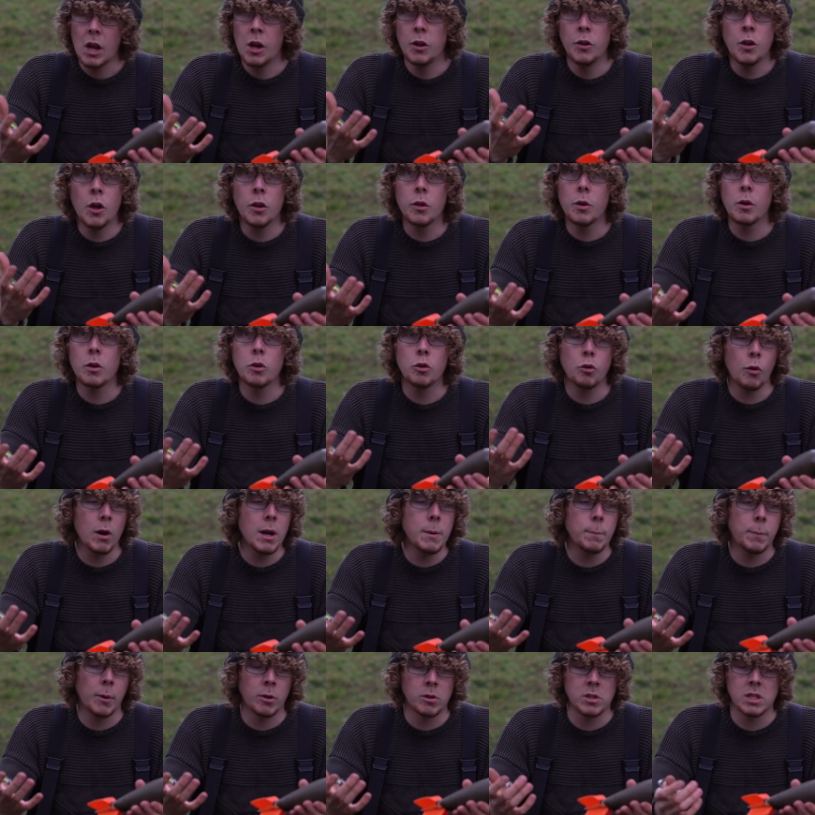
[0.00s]
Another
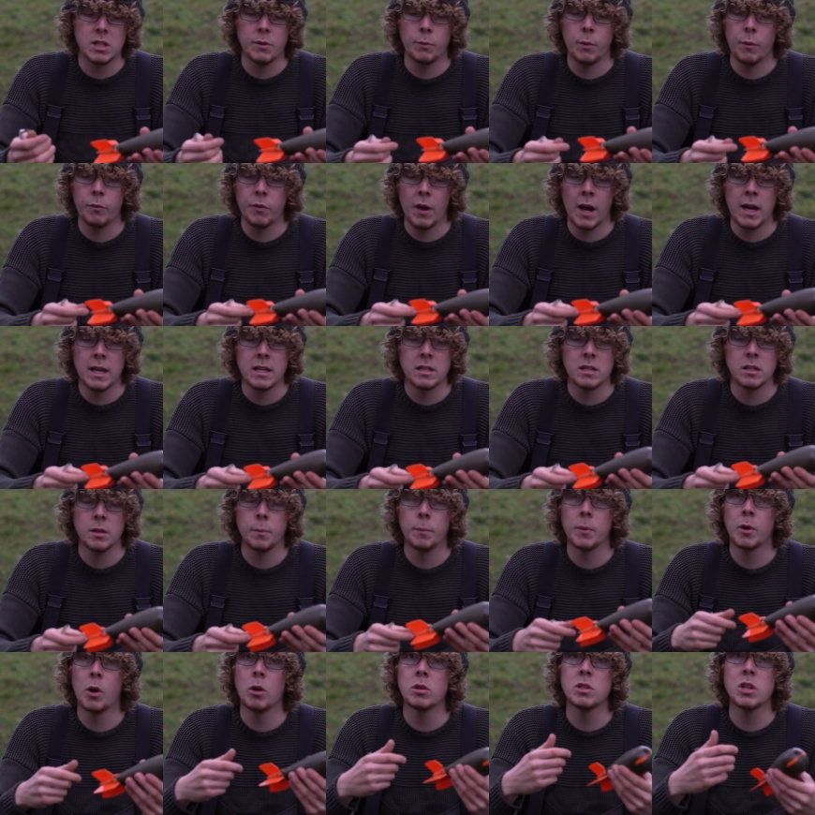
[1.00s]
great positive of that is
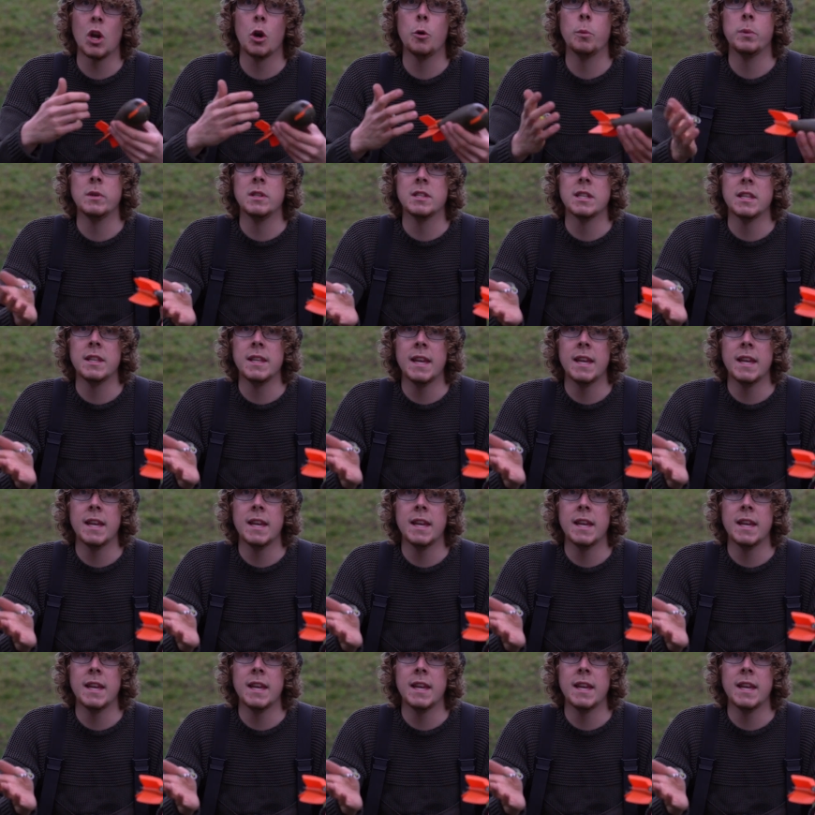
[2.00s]
that because it opens